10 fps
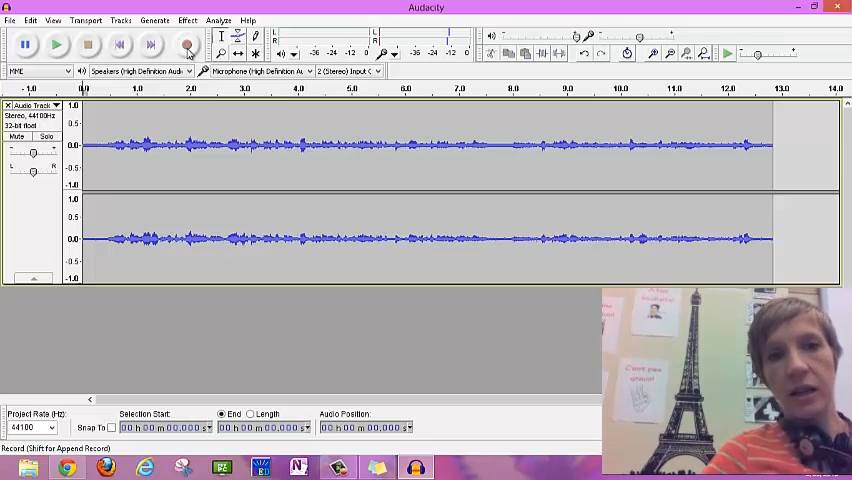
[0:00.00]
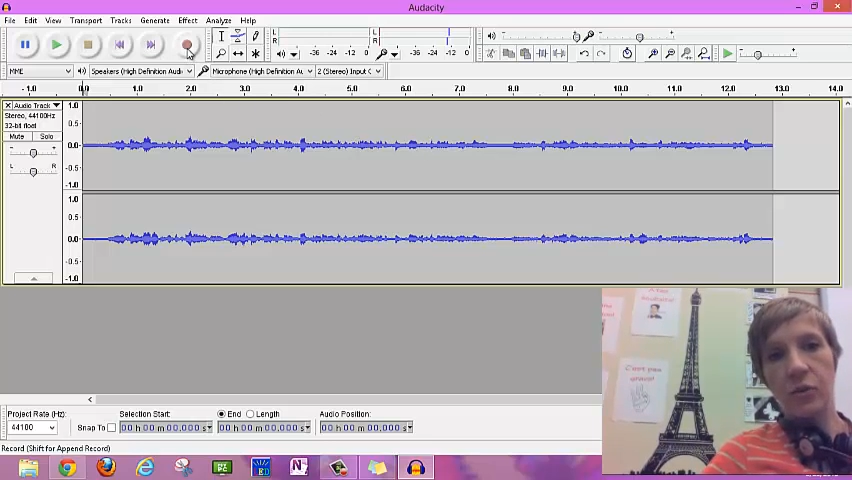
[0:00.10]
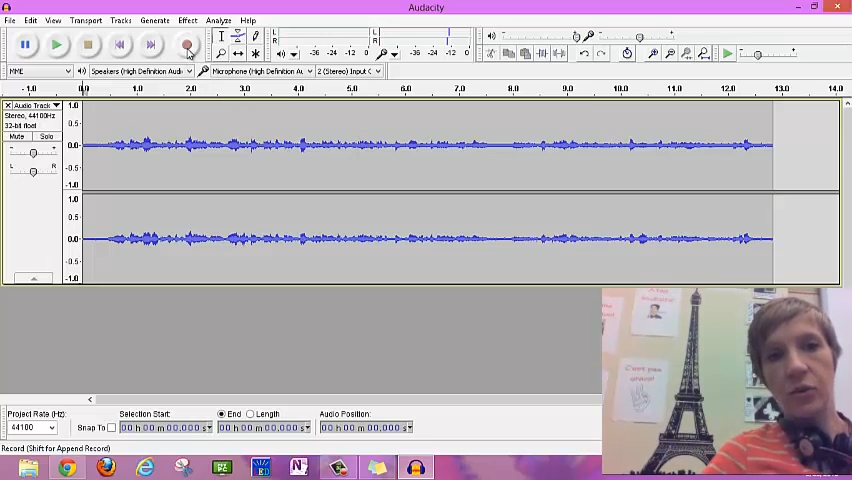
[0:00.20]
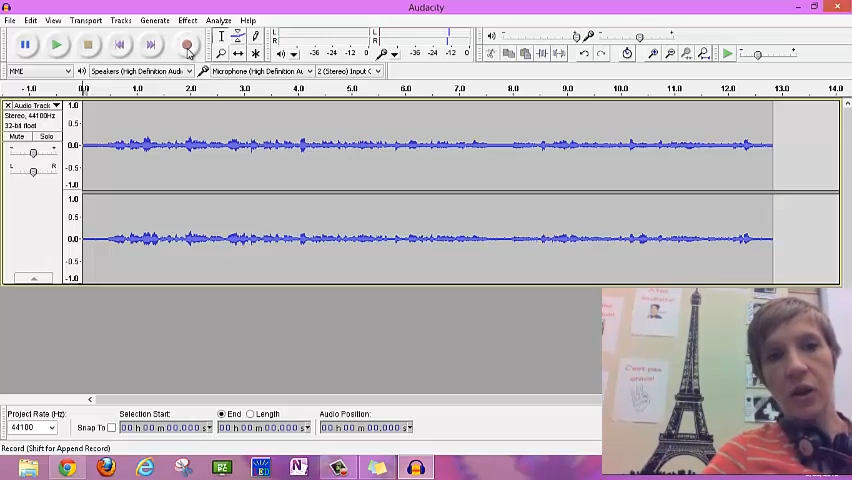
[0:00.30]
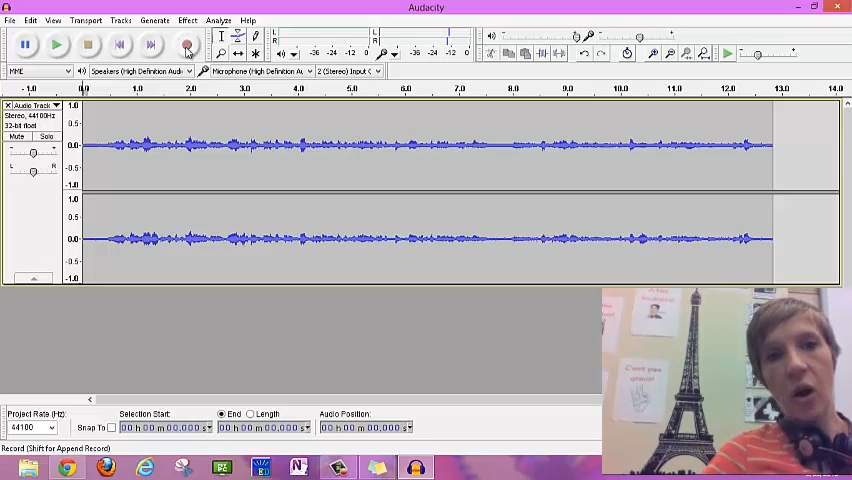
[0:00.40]

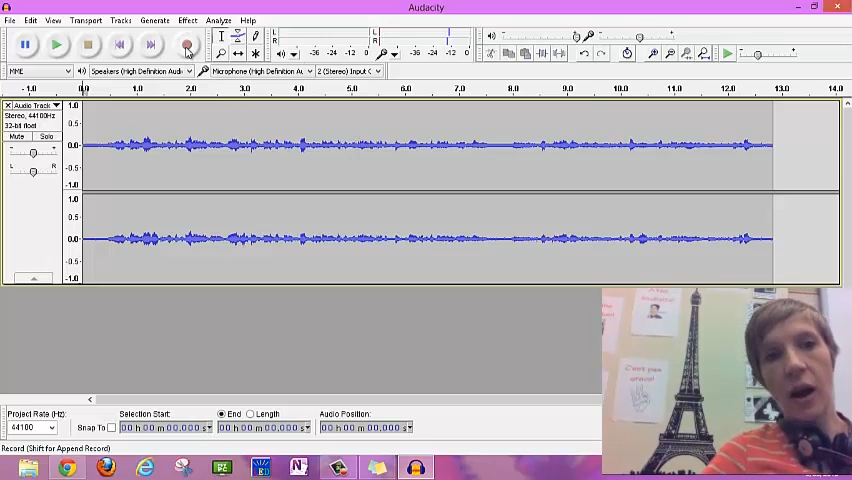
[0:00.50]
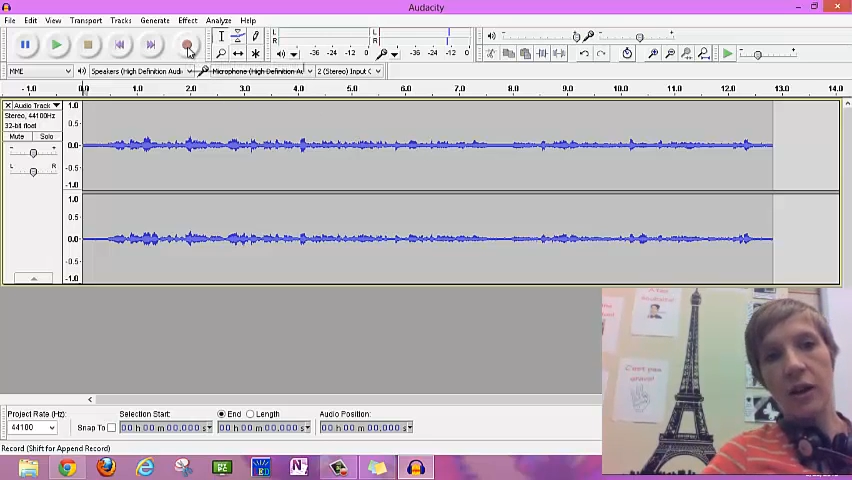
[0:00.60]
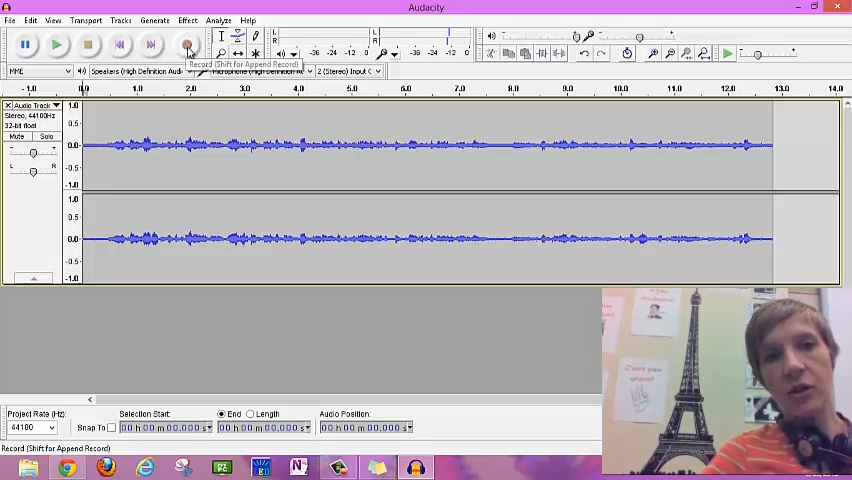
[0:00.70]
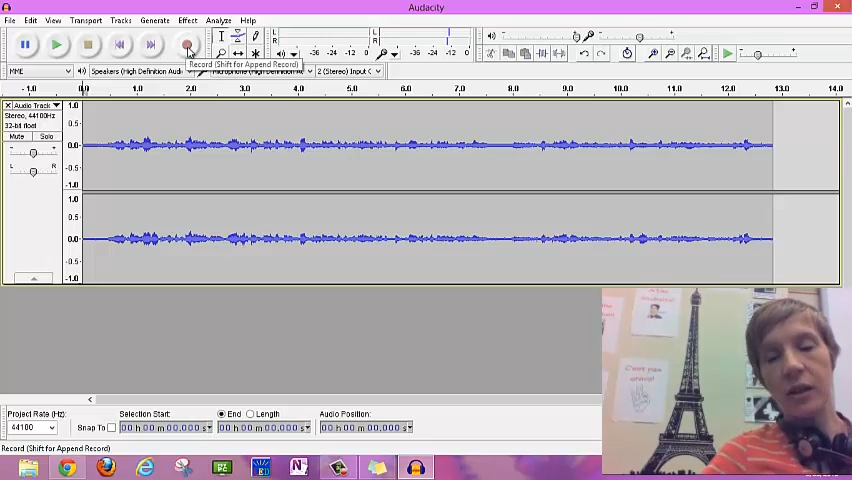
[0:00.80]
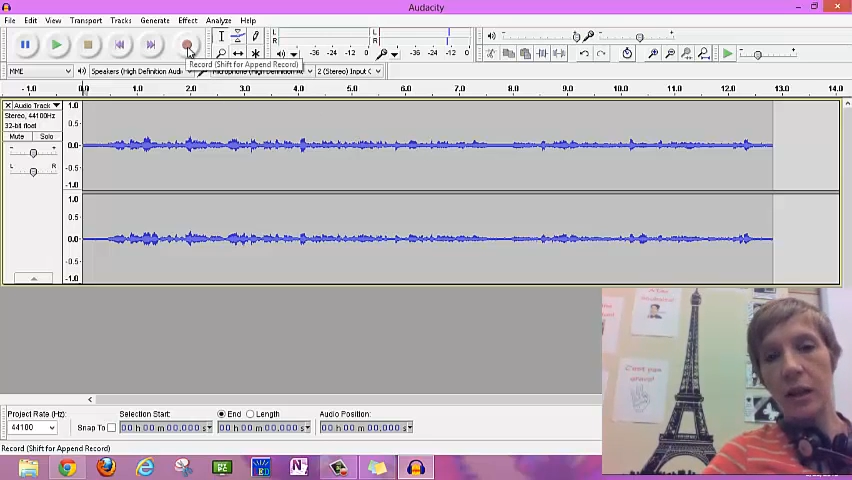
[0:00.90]
As you saw,
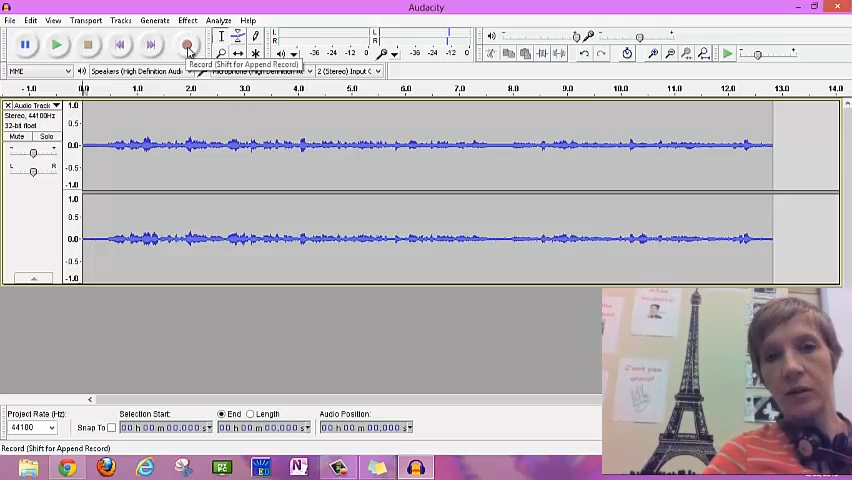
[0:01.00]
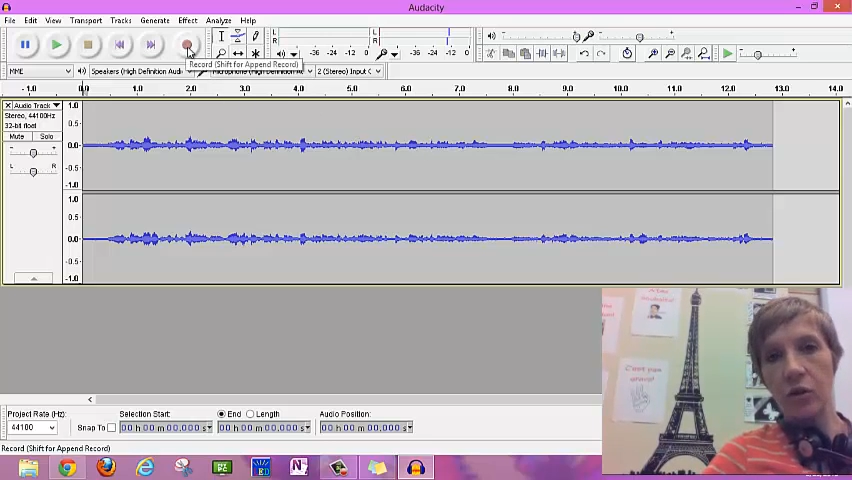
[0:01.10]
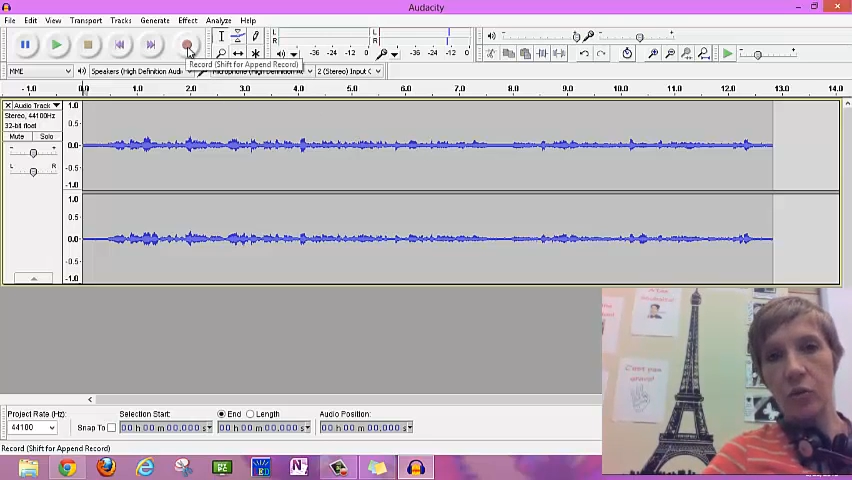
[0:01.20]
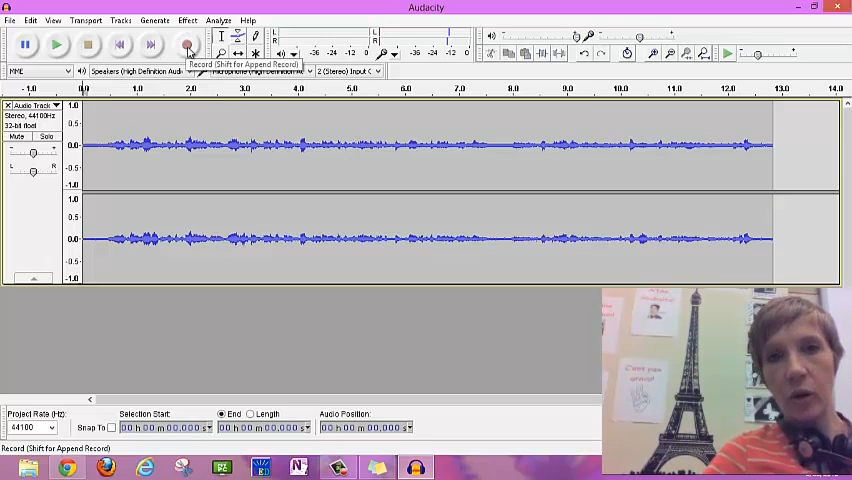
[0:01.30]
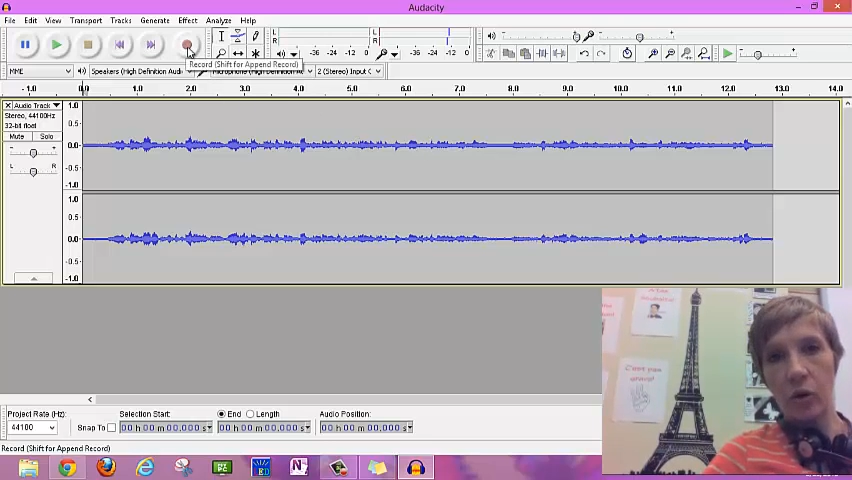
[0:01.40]
I just clicked
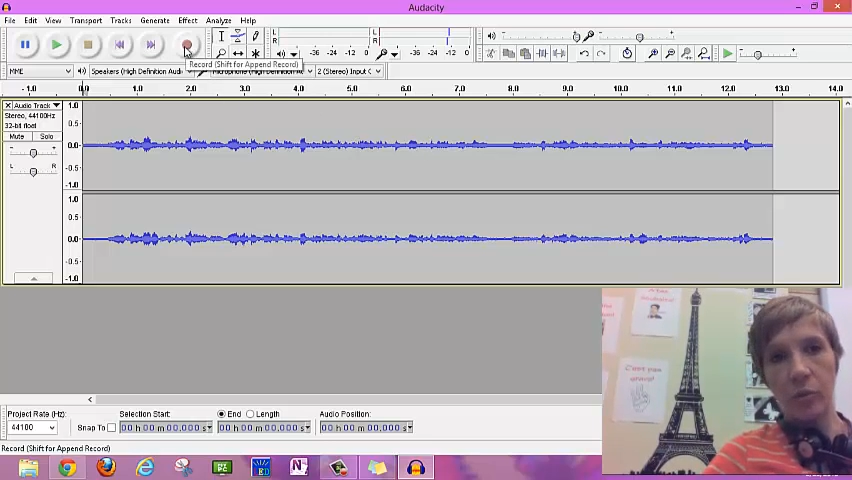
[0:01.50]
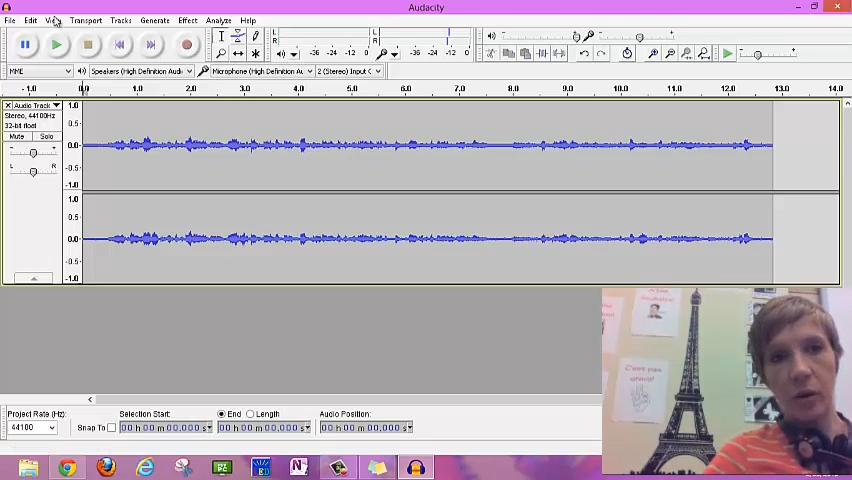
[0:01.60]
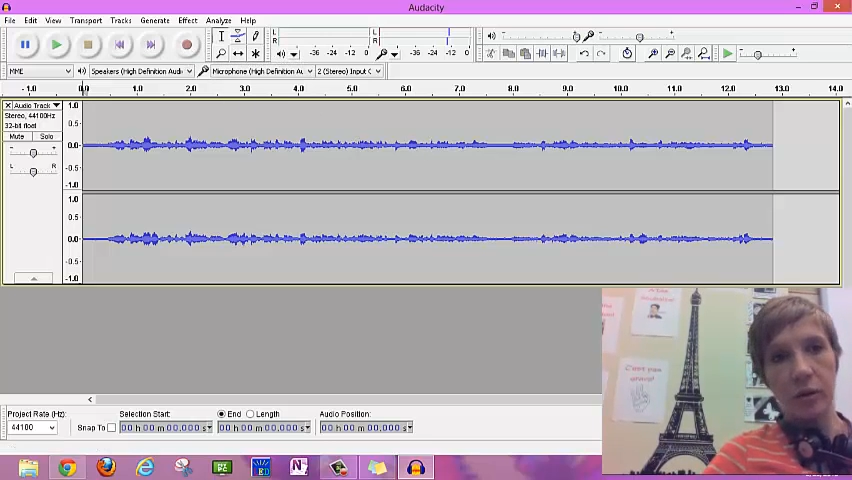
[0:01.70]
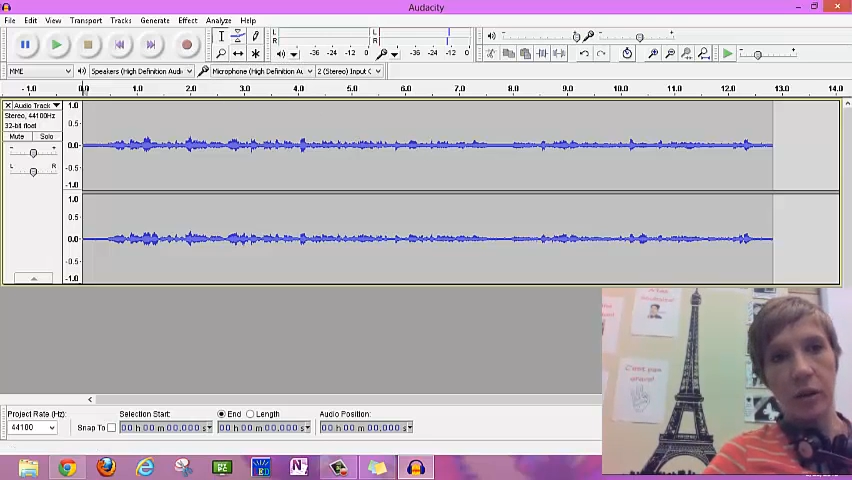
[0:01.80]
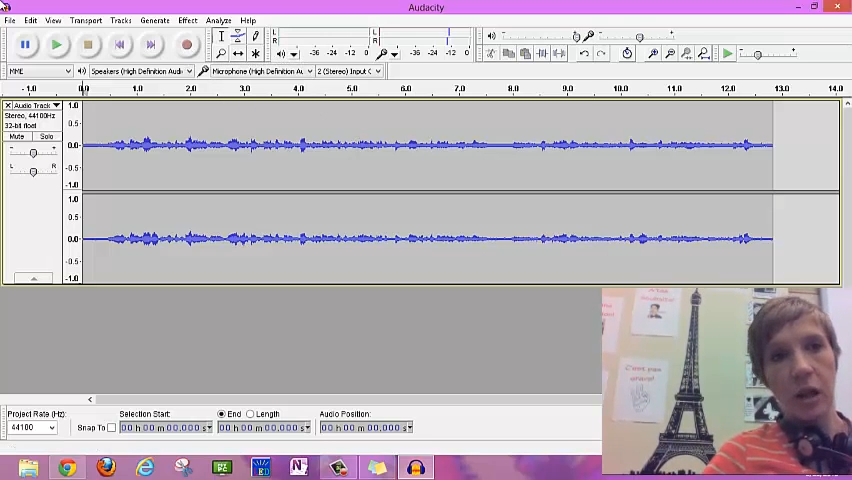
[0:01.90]
on the record
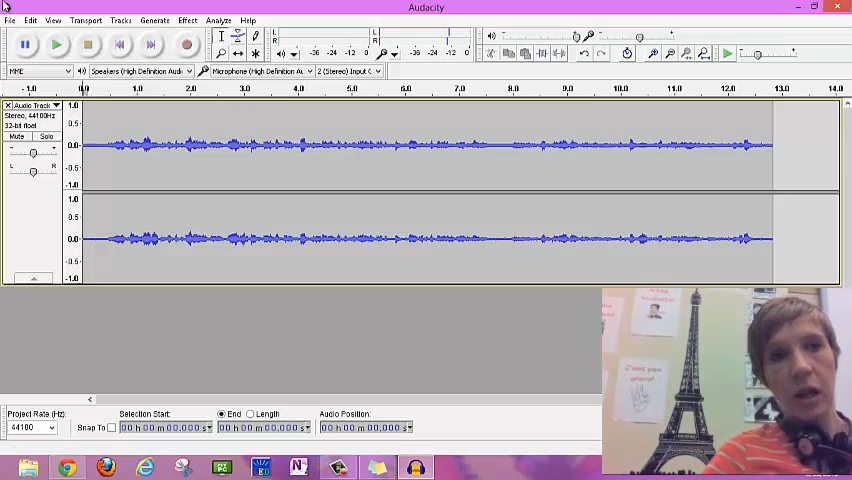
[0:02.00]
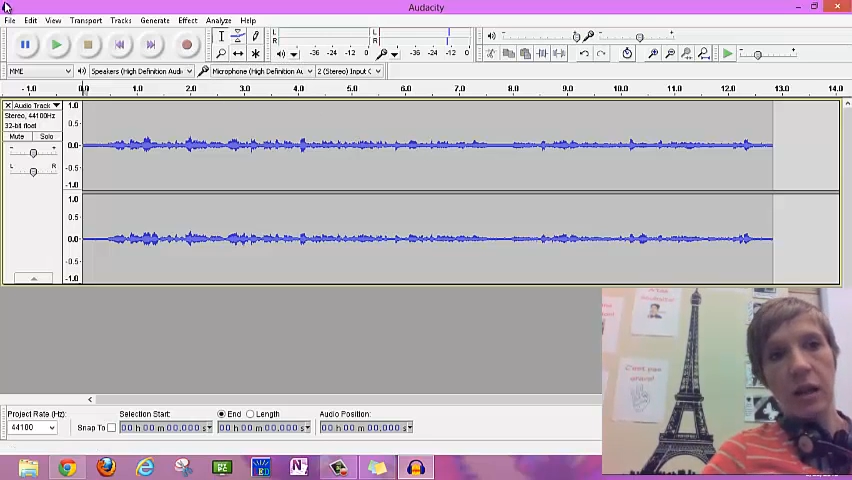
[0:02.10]
button.